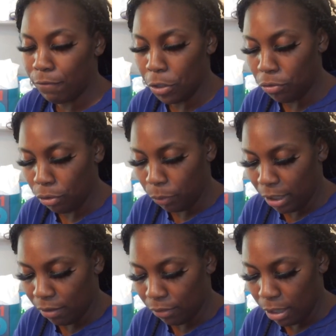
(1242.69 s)
phone or
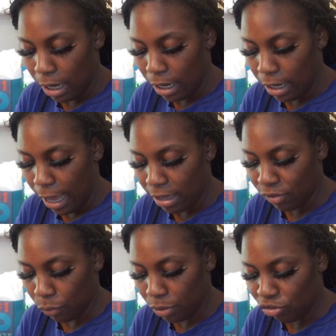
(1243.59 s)
whatever and like
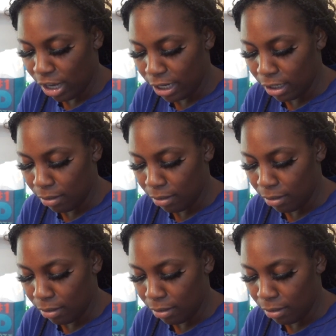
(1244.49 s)
screenshot it